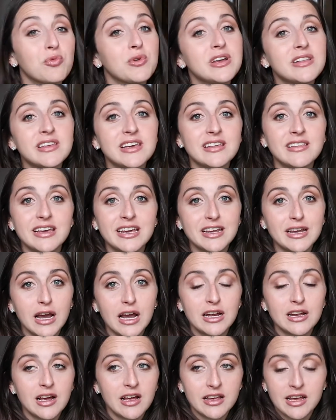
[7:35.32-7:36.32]
really
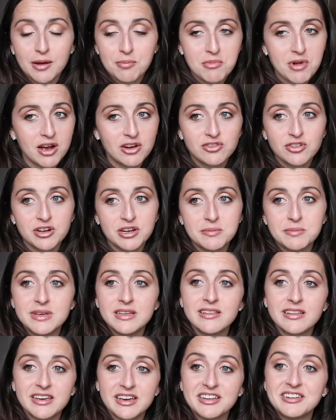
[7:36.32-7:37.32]
I'm not trying to
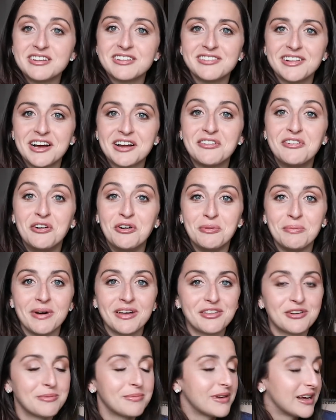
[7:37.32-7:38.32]
be like a neglectful
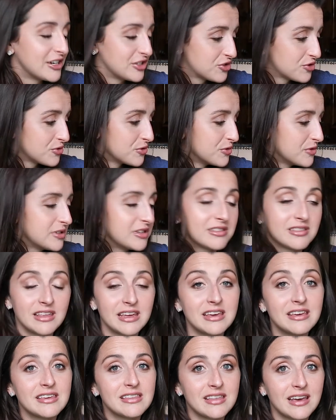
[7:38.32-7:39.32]
mother, but I truly
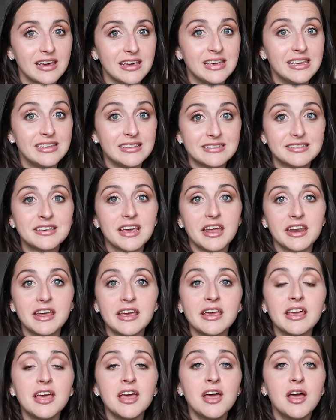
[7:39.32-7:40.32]
think that he's
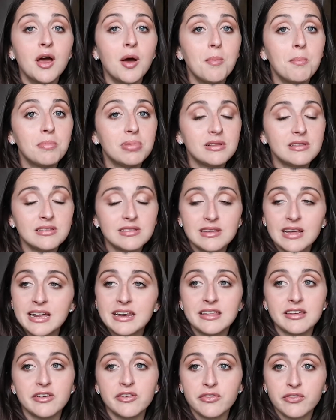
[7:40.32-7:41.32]
getting
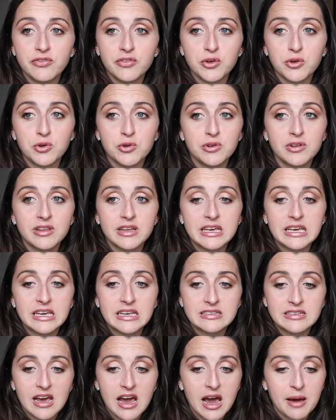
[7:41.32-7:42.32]
plenty of food. Like
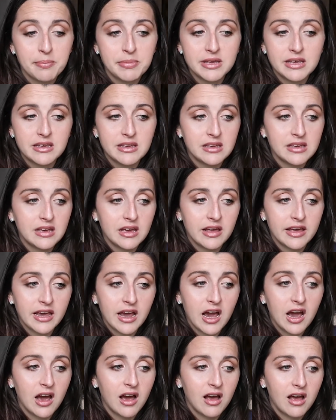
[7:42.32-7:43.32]
he's happy.
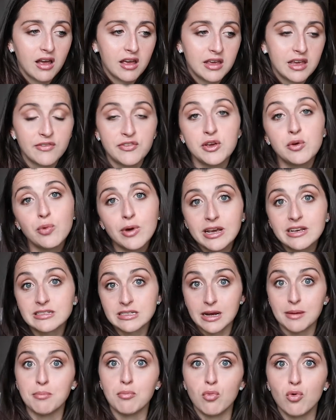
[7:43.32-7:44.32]
Like if he
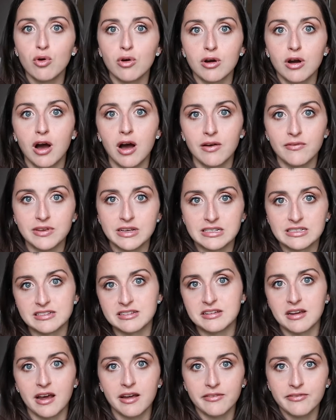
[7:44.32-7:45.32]
wakes up more,
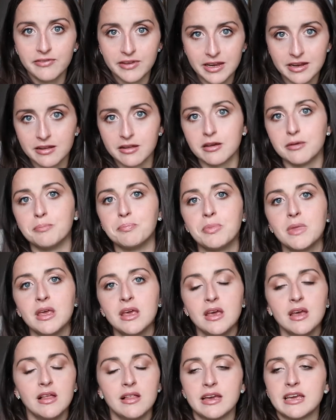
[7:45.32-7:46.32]
obviously I feed him.
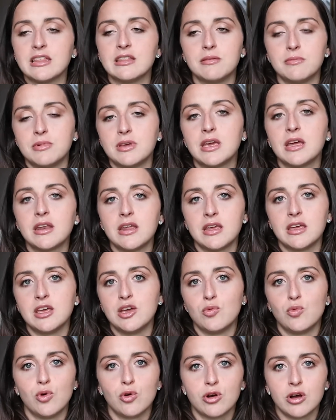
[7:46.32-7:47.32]
Like in the beginning,
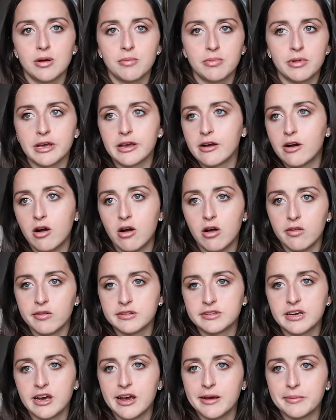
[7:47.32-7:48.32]
he woke up like all
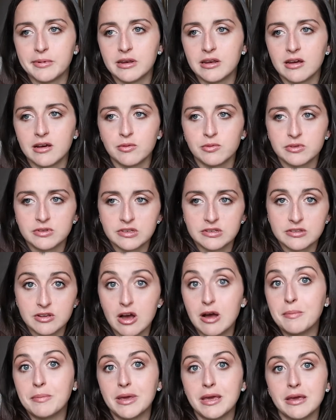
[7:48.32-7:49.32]
the time and I was a
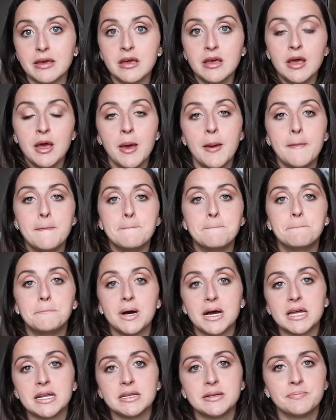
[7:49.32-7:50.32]
zombie.
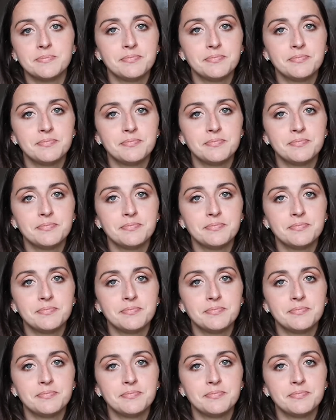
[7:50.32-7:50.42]
But